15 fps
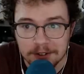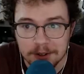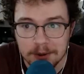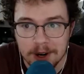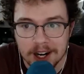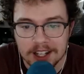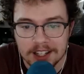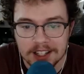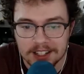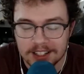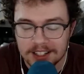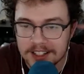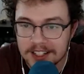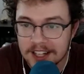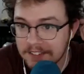For a while
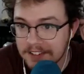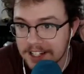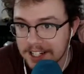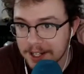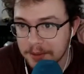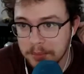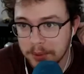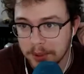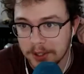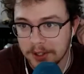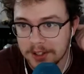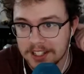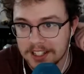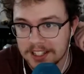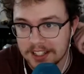there, you didn't have any
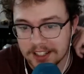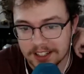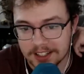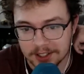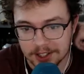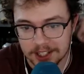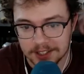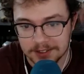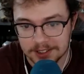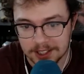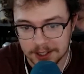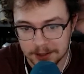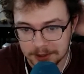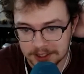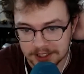input on the Crave
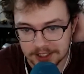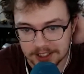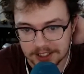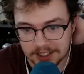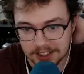sandwich there.